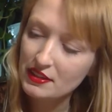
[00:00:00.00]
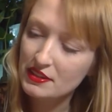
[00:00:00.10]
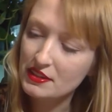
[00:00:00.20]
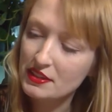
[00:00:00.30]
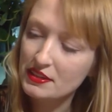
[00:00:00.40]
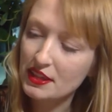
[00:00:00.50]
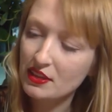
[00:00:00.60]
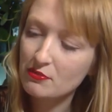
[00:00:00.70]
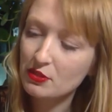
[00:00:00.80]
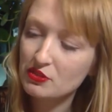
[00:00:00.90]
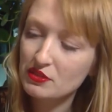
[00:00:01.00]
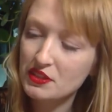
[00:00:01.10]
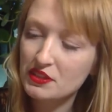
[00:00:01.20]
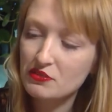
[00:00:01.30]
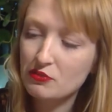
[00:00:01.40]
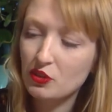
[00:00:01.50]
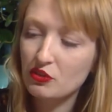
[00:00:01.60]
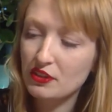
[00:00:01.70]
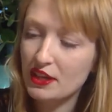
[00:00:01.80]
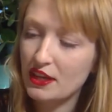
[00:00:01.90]
is the second bottle, and this is 4
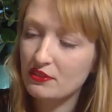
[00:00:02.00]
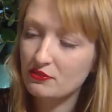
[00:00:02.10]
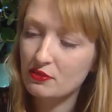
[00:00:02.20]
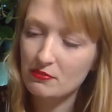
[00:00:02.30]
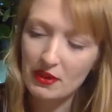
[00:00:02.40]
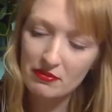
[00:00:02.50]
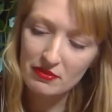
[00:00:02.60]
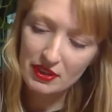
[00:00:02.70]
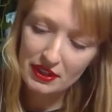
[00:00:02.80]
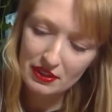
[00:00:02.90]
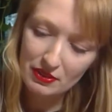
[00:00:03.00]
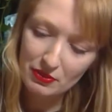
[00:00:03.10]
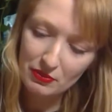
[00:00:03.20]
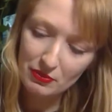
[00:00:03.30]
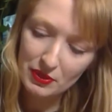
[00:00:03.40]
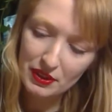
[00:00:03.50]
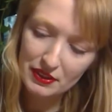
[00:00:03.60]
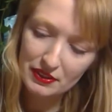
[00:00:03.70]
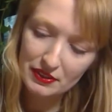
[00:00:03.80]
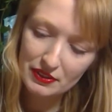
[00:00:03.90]
again from memory.
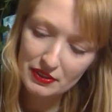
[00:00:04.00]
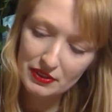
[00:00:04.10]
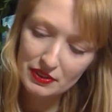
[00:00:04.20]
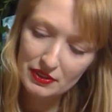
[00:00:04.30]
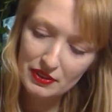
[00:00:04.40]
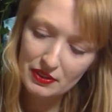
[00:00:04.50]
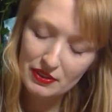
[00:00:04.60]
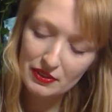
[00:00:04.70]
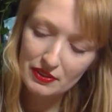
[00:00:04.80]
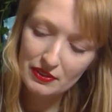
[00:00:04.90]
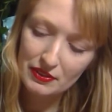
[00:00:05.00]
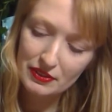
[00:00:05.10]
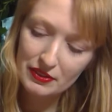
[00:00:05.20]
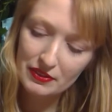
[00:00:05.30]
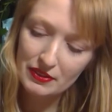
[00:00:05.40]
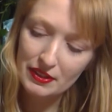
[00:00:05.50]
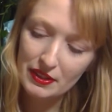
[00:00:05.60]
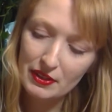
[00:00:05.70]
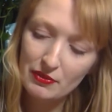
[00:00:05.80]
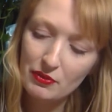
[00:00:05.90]
1, 2, 3,
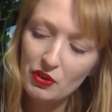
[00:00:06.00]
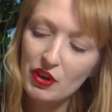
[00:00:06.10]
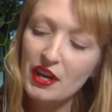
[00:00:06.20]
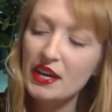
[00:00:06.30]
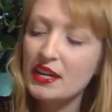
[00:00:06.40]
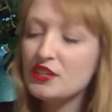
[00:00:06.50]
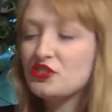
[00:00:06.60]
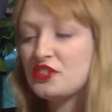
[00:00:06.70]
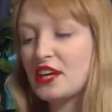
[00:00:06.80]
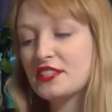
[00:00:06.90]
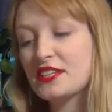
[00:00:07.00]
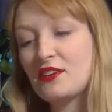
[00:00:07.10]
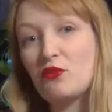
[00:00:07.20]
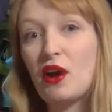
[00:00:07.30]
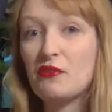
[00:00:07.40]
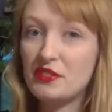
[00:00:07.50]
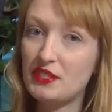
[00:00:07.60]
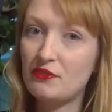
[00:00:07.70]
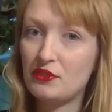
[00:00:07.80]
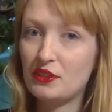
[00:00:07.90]
4. Each test kit will have a
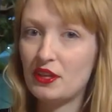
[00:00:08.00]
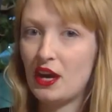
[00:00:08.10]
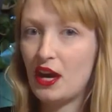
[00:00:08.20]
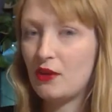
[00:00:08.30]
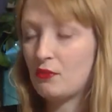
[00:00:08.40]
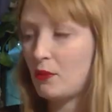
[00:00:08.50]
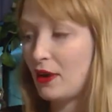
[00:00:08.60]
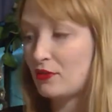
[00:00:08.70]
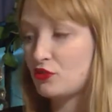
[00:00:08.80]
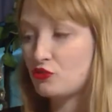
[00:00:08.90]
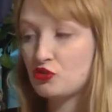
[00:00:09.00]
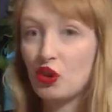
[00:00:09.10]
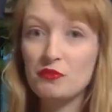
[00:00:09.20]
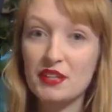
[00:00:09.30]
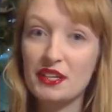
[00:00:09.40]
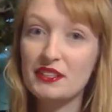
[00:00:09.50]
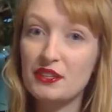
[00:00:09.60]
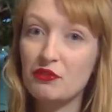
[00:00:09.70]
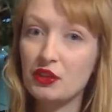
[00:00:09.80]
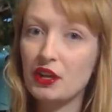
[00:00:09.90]
different amount of drops and
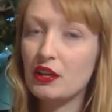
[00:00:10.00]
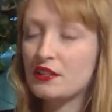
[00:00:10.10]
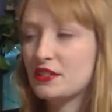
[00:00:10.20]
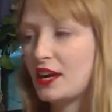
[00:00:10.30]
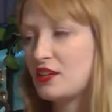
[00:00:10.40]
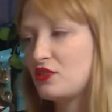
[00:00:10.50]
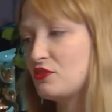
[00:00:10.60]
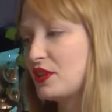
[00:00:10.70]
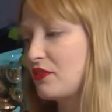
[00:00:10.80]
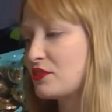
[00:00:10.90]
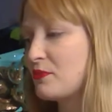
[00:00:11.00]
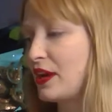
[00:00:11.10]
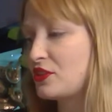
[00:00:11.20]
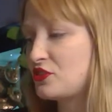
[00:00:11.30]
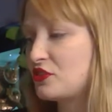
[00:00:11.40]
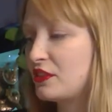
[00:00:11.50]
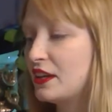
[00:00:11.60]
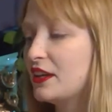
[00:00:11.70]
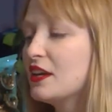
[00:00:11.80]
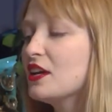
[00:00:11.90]
different colours that you'd have to match to
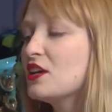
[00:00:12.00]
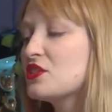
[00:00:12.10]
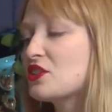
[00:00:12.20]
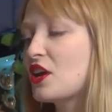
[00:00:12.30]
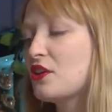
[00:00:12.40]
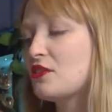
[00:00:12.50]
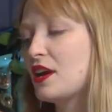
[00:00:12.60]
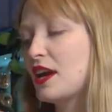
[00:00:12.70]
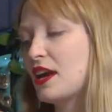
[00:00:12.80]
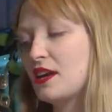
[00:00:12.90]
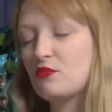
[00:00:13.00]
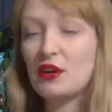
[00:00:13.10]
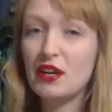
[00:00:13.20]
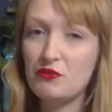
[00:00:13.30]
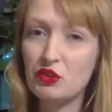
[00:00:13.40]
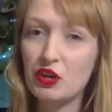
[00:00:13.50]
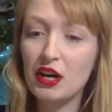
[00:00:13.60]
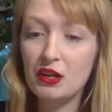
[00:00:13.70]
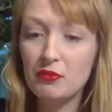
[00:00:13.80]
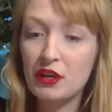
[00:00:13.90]
it. So if you're
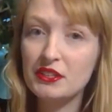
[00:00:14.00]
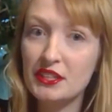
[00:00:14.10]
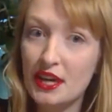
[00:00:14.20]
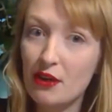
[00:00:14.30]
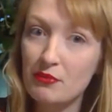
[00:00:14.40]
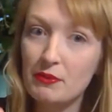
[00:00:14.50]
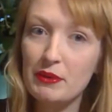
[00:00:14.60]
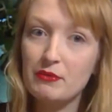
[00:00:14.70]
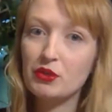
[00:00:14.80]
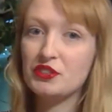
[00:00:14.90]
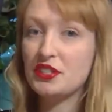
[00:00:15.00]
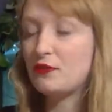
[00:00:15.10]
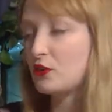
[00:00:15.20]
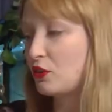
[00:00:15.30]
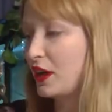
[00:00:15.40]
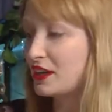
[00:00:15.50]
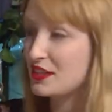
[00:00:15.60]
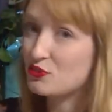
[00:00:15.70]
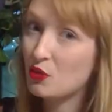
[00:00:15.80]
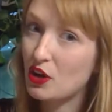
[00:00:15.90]
colourblind, it can be a bit more difficult, and it
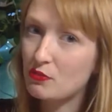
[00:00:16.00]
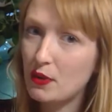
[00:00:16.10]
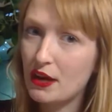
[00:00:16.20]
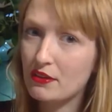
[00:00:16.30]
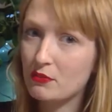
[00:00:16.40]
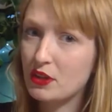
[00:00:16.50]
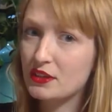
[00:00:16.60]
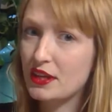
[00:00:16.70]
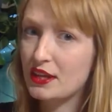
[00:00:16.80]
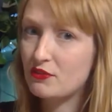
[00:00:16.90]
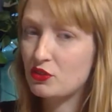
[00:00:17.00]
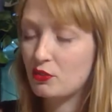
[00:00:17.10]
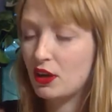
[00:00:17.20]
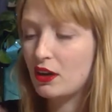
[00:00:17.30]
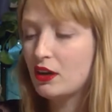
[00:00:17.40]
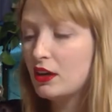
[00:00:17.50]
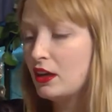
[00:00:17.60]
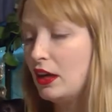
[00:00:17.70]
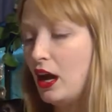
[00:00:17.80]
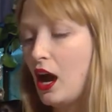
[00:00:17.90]
is worth bearing in mind that if you are,
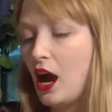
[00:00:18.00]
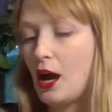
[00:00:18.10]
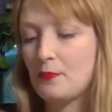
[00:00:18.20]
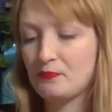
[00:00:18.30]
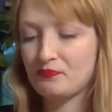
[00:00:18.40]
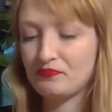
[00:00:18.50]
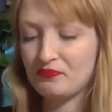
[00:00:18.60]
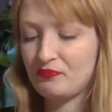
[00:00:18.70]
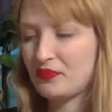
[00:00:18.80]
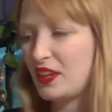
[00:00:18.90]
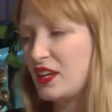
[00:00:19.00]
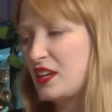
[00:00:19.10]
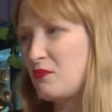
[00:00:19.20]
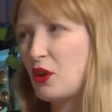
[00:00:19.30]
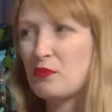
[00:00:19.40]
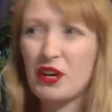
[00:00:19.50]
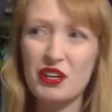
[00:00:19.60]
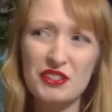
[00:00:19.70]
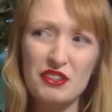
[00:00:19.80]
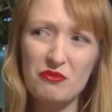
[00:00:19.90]
might be
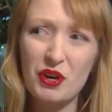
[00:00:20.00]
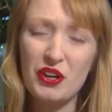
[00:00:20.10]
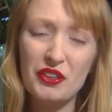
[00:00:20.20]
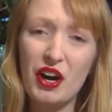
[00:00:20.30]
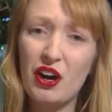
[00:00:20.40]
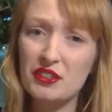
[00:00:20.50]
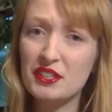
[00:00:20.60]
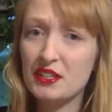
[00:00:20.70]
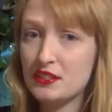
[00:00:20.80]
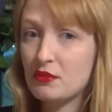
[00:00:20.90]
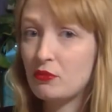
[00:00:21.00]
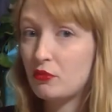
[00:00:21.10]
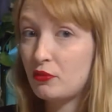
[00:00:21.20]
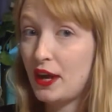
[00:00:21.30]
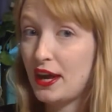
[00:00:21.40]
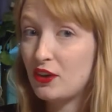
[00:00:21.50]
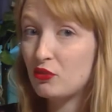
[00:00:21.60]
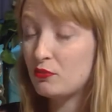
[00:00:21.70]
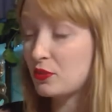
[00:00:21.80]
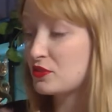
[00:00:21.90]
worth asking someone for
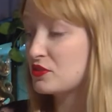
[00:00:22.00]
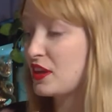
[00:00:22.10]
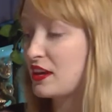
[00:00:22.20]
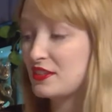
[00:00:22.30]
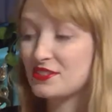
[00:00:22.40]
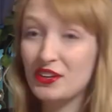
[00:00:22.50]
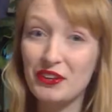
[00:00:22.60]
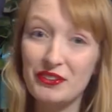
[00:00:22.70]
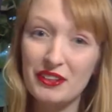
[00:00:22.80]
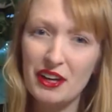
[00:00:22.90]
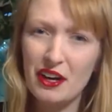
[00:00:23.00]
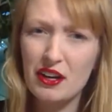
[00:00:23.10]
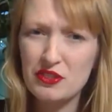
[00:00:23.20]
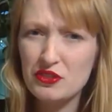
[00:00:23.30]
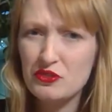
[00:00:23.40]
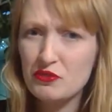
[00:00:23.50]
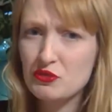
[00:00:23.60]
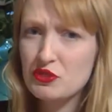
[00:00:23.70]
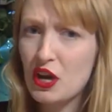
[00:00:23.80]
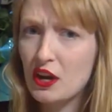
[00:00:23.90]
help, because there is no sort of
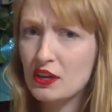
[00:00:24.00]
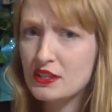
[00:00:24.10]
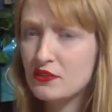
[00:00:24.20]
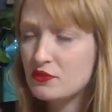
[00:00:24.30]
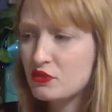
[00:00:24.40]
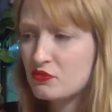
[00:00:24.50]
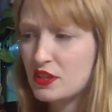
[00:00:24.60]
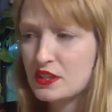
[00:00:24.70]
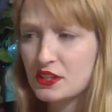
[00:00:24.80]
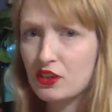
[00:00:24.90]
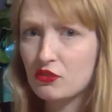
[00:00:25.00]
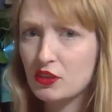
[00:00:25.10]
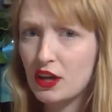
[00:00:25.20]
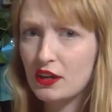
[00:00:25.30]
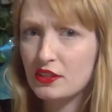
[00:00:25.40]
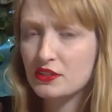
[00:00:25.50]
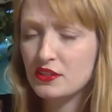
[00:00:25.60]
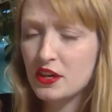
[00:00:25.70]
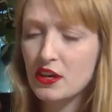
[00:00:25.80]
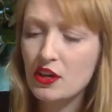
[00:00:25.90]
alternative to reading off colours
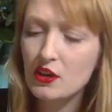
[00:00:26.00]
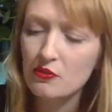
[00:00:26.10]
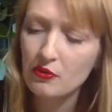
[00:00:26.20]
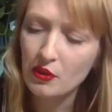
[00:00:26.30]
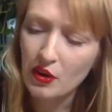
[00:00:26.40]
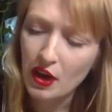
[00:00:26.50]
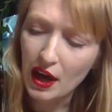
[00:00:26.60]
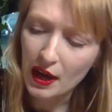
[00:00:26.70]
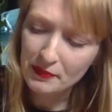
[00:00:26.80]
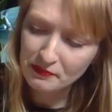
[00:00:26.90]
for